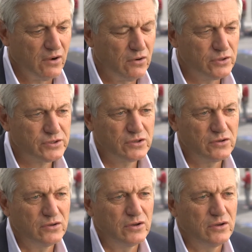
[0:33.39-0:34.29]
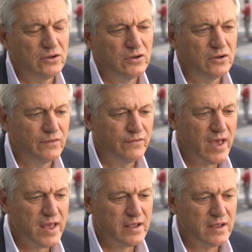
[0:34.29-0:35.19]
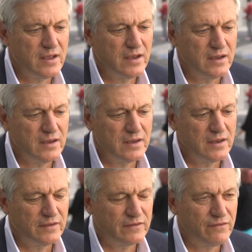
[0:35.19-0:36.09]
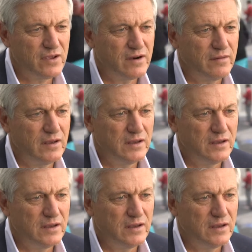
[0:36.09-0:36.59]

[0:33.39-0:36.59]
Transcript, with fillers: Also, uh, very uh, severe